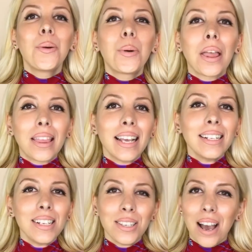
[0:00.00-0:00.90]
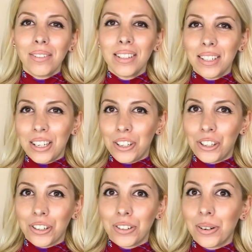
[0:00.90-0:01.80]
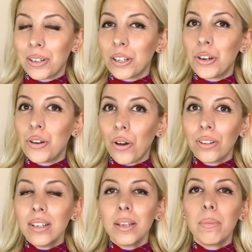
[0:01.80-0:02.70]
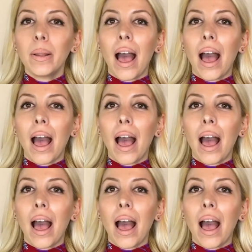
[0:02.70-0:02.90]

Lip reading: Within the 7th edition, there is a noticeable